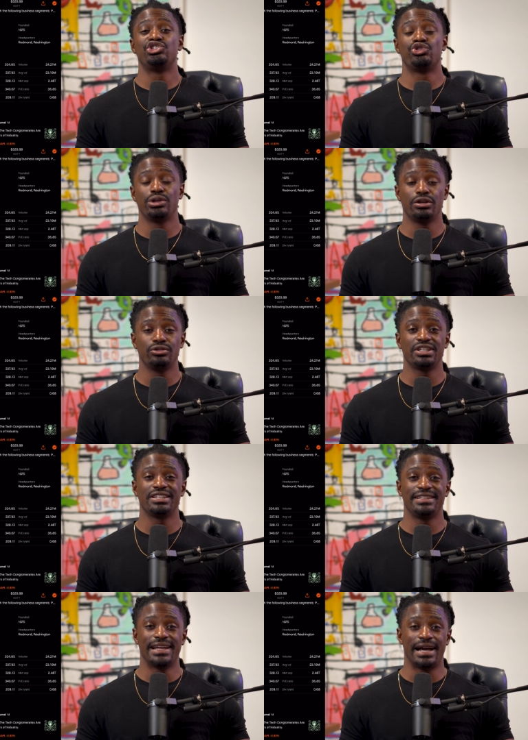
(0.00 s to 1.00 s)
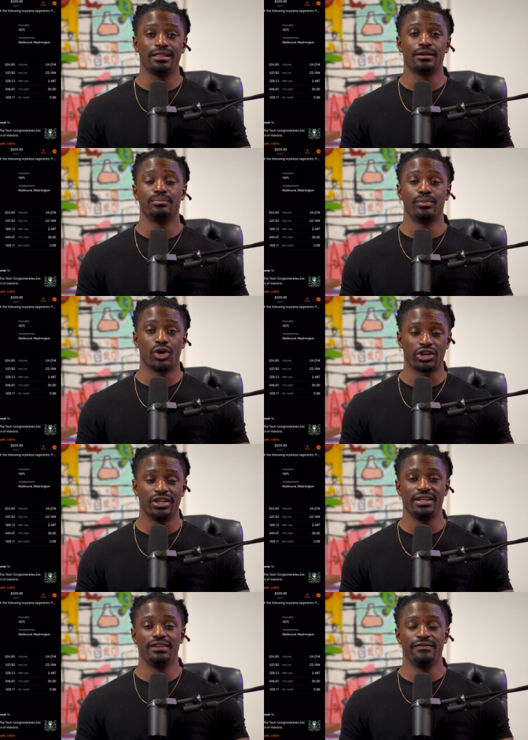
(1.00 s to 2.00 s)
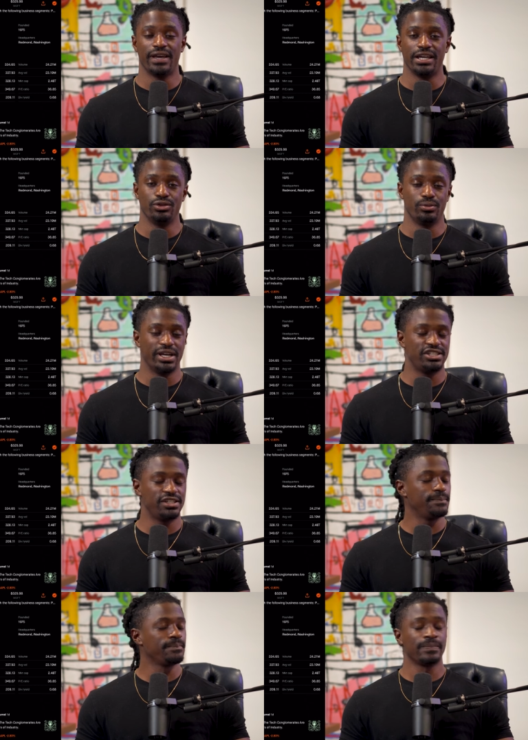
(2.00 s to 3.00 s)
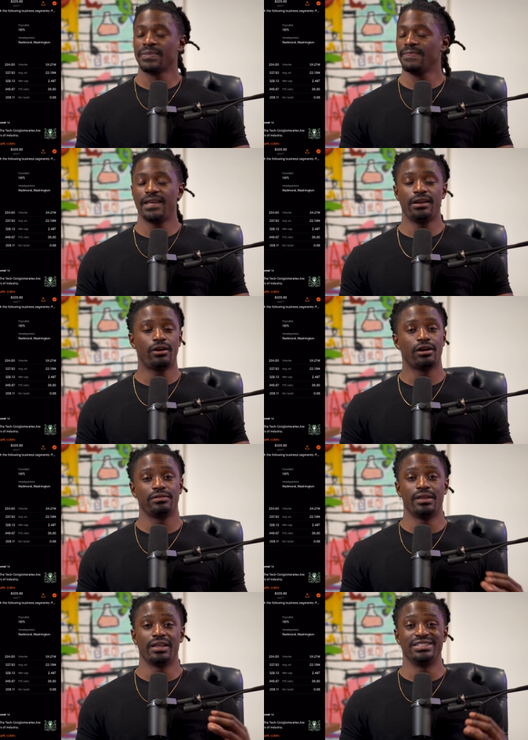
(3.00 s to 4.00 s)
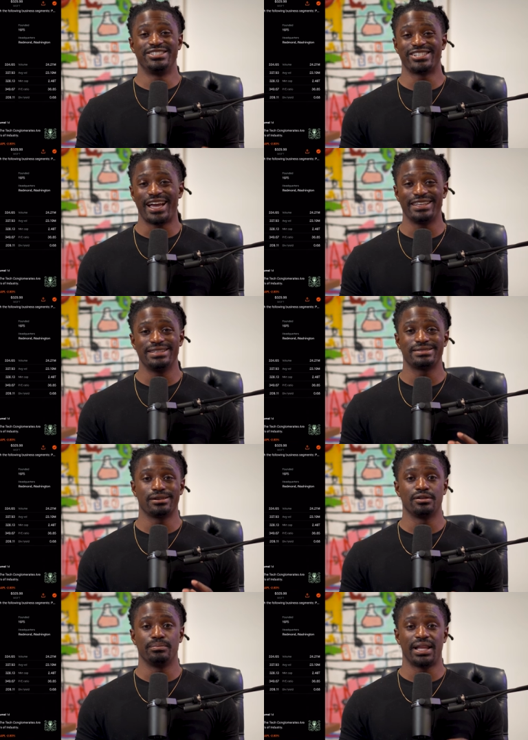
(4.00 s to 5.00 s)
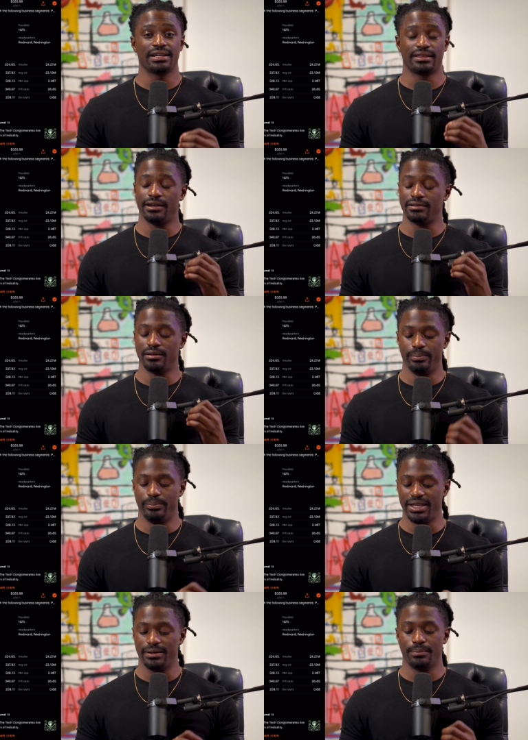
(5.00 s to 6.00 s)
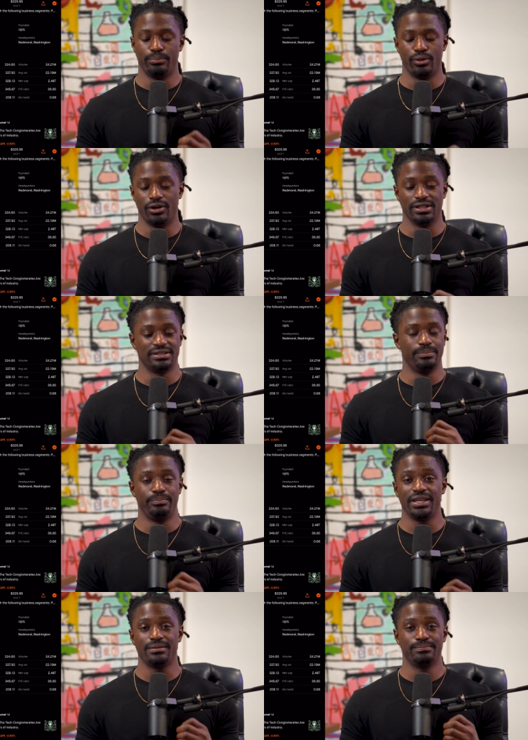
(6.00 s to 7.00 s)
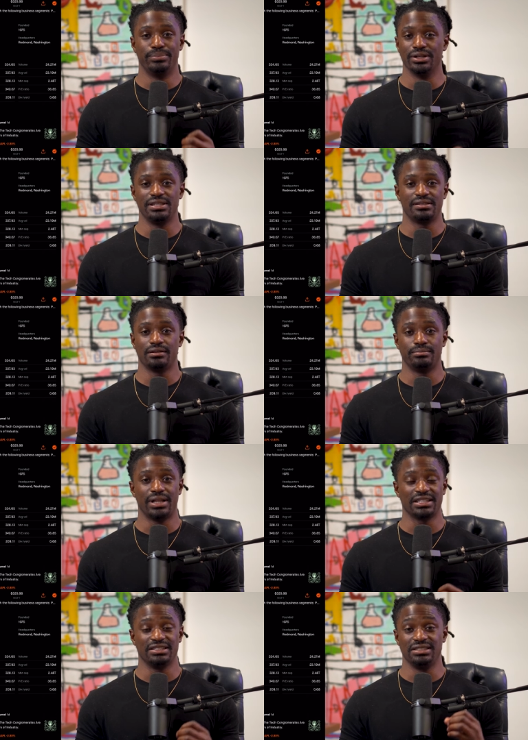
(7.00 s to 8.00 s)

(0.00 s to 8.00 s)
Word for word: trillion dollar market evaluation. They are the giants on the block. They are the big boys, the big bullies on the block.